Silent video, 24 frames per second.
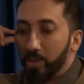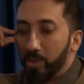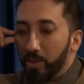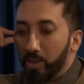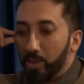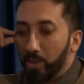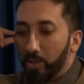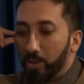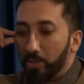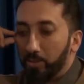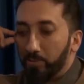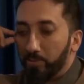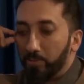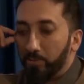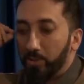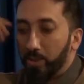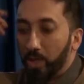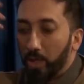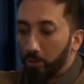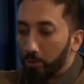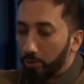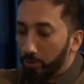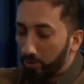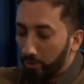Um, the
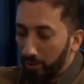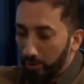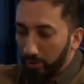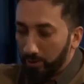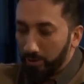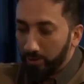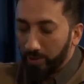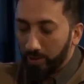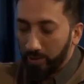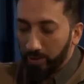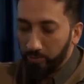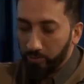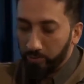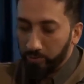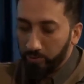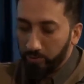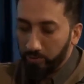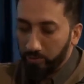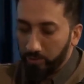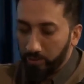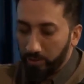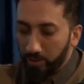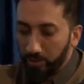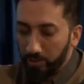other thing that I would
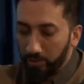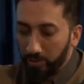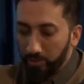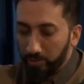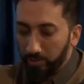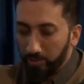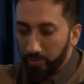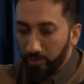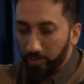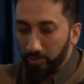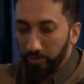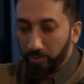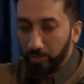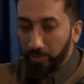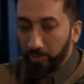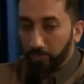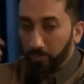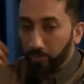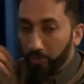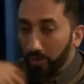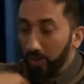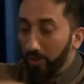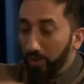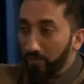that, that
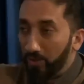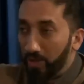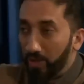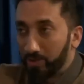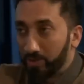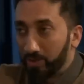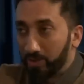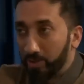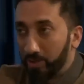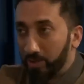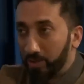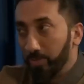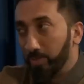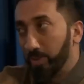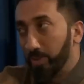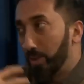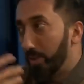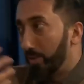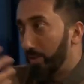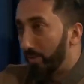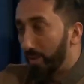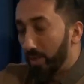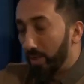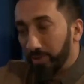really fascinated
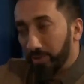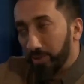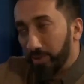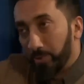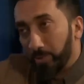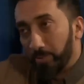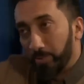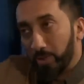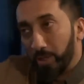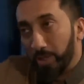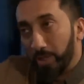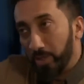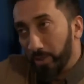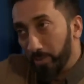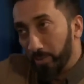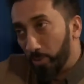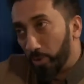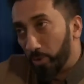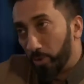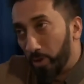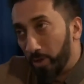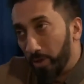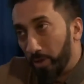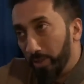me, I ended up writing a
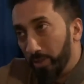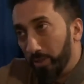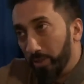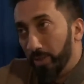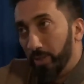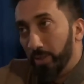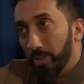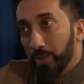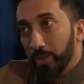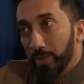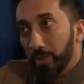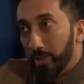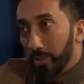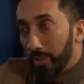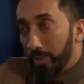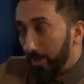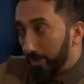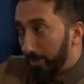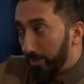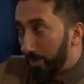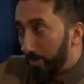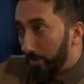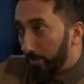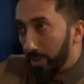book on it,
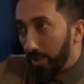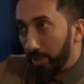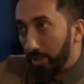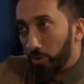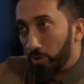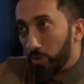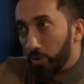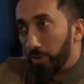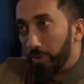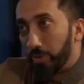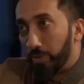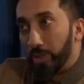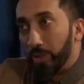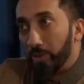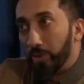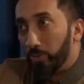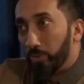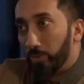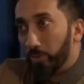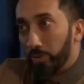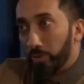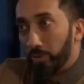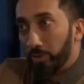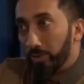ended up getting taught around the
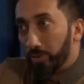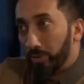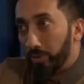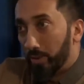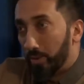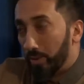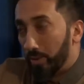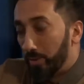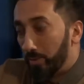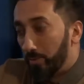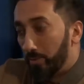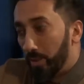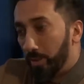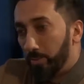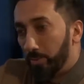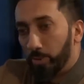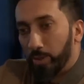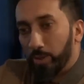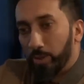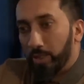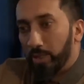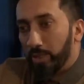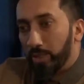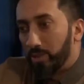world. Uh,
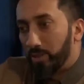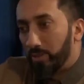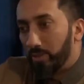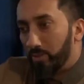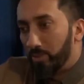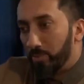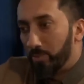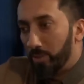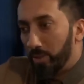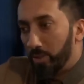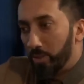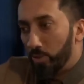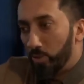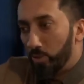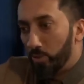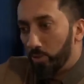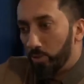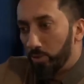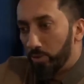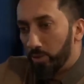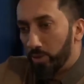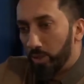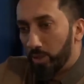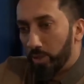alhamdulillah, it's even being
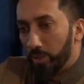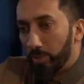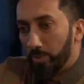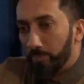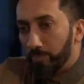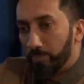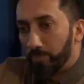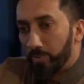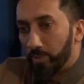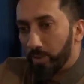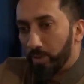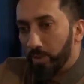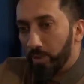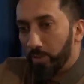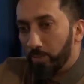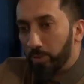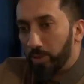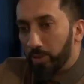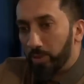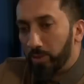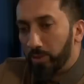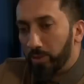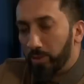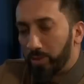used um, in
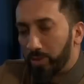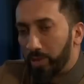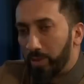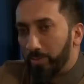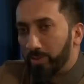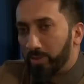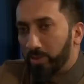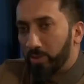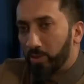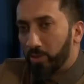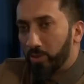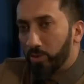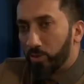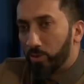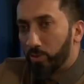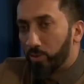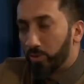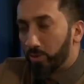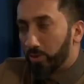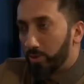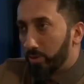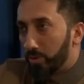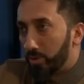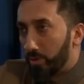one of the Islamic studies
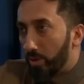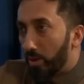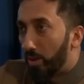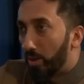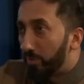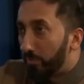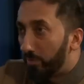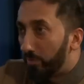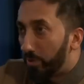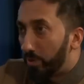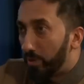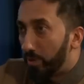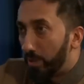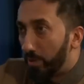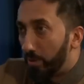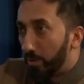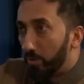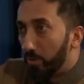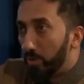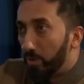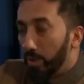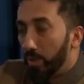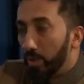courses at Harvard now,